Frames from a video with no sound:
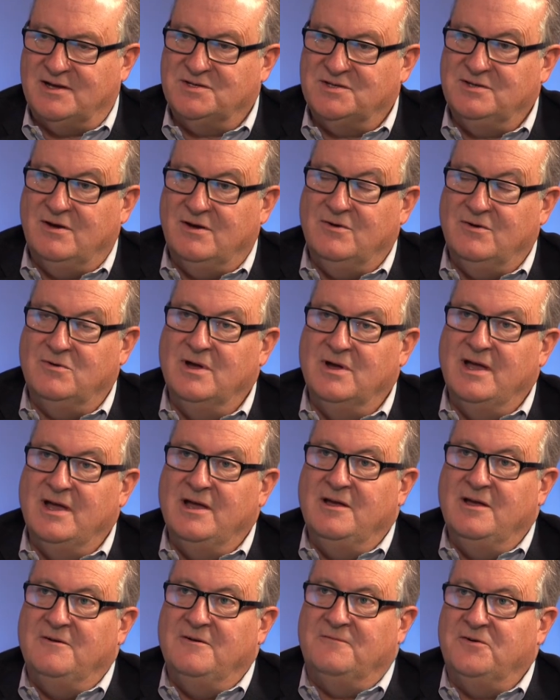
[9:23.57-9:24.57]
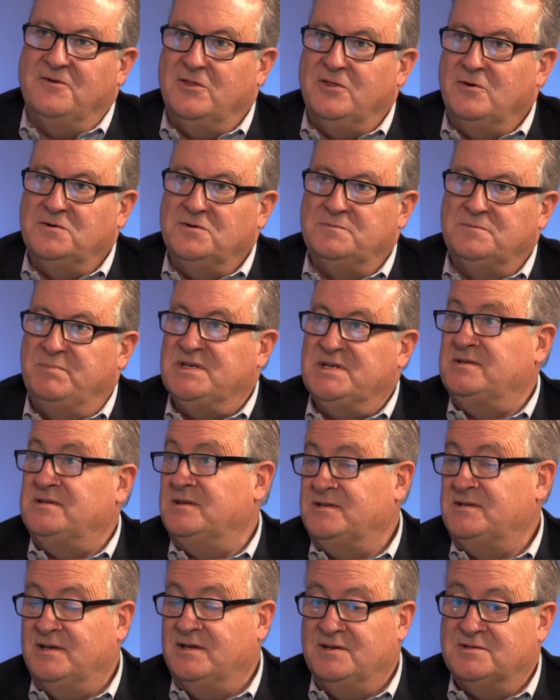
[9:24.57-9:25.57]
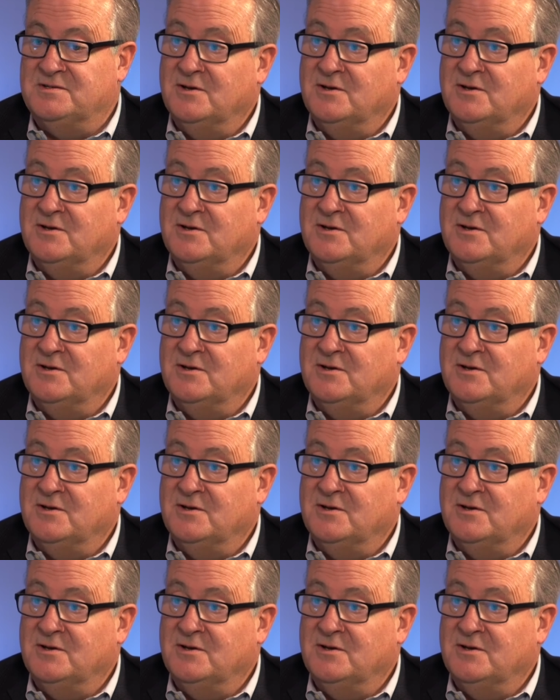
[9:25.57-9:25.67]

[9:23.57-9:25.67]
So for those businesses,